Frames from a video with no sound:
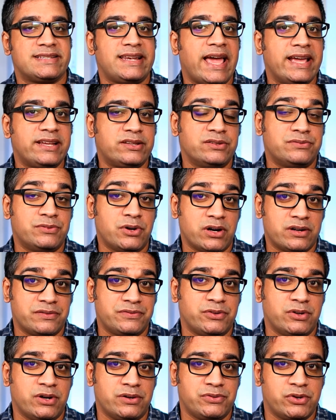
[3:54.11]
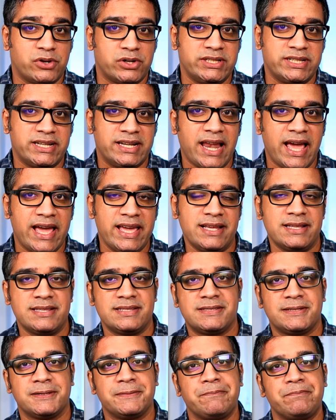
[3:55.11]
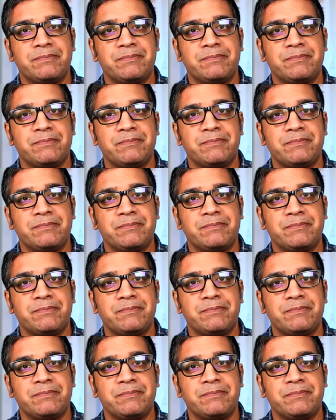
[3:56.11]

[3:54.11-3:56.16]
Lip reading: like to work for foreign clients,